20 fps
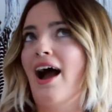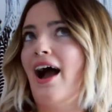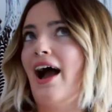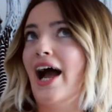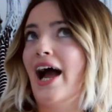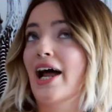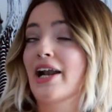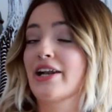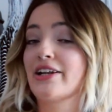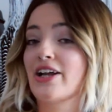
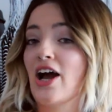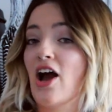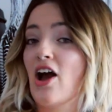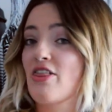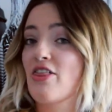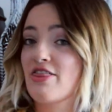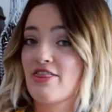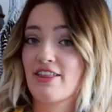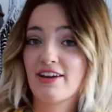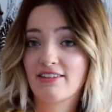And I
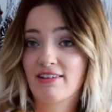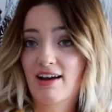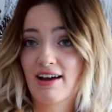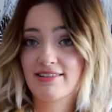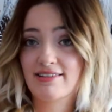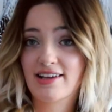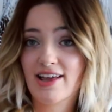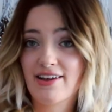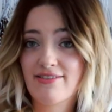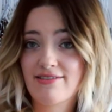think that
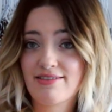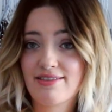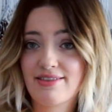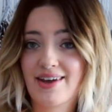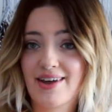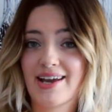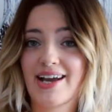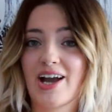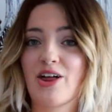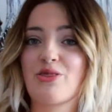is
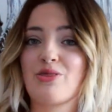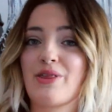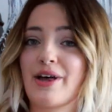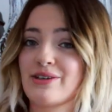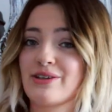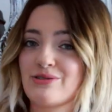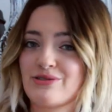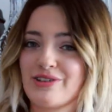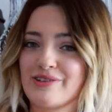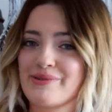everything.
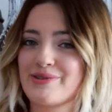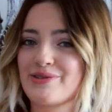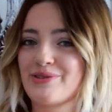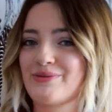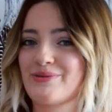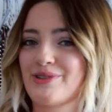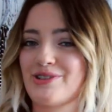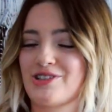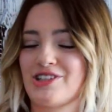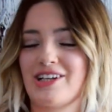Thank you so much for
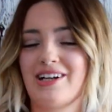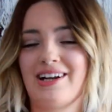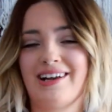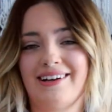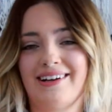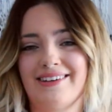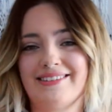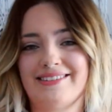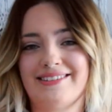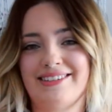watching, and
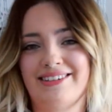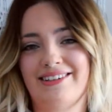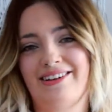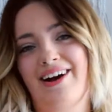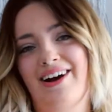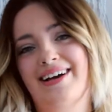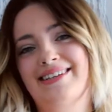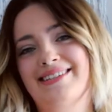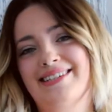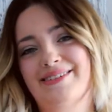I'll see you
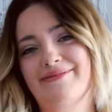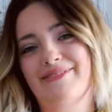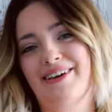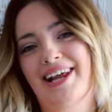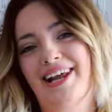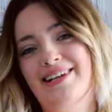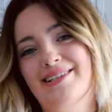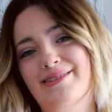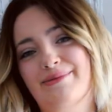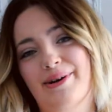guys in my
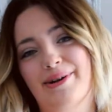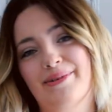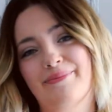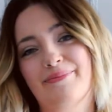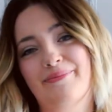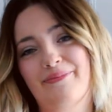next one.